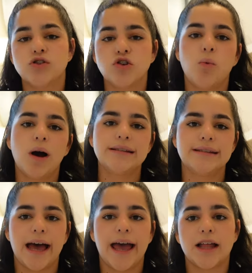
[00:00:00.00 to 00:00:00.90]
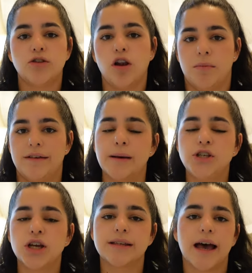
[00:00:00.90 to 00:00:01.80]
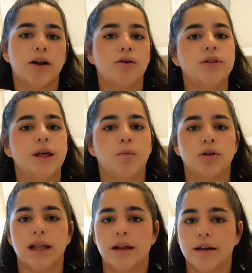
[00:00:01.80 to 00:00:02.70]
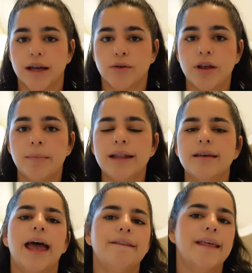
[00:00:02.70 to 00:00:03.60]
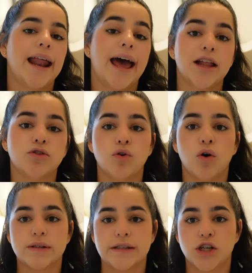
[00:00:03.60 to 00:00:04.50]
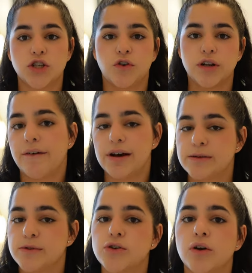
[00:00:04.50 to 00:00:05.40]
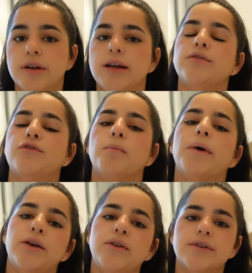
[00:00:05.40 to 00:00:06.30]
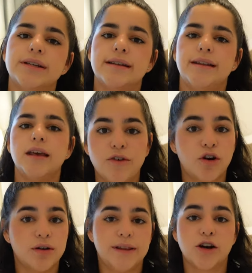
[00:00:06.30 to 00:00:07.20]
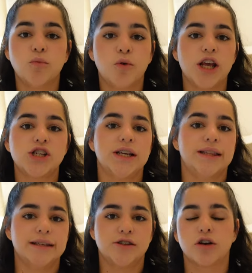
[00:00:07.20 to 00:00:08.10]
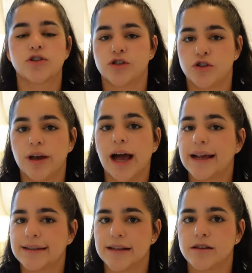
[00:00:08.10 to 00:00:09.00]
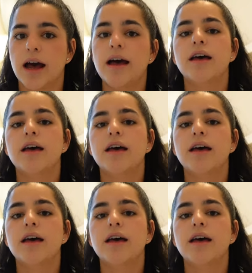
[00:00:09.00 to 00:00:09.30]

So once I had all of my subjects, I wrote them on the learning agreement, and then I had to go search for Erasmus coordinator from my university. For Târgu Mureș, it is Dr. Stoica Alexandra.